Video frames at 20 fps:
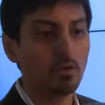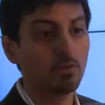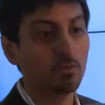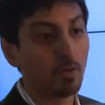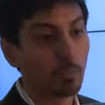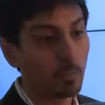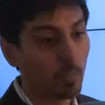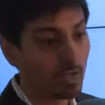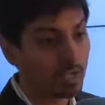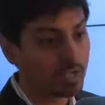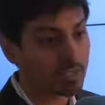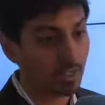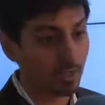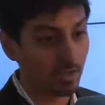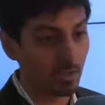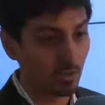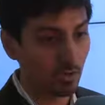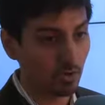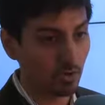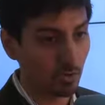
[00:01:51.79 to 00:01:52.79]
For police
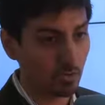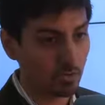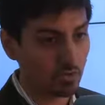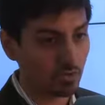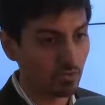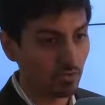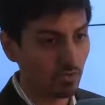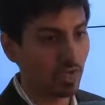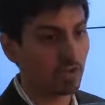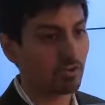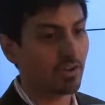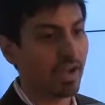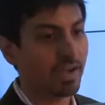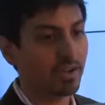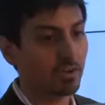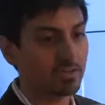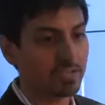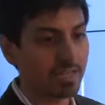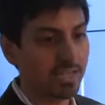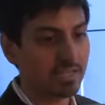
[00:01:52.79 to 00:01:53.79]
control rooms, we are
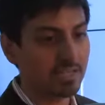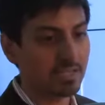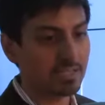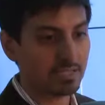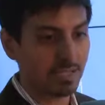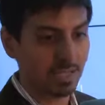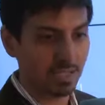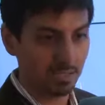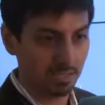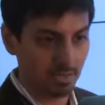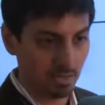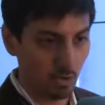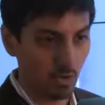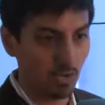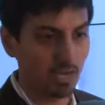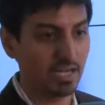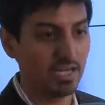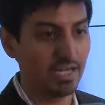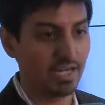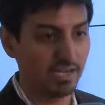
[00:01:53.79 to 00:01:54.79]
trying to sell this
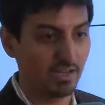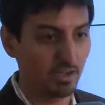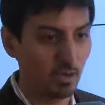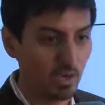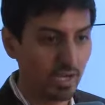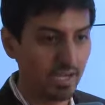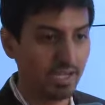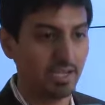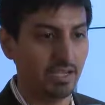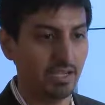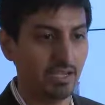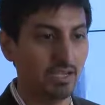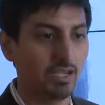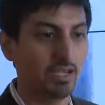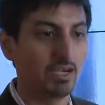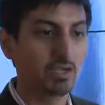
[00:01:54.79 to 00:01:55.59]
locally in UAE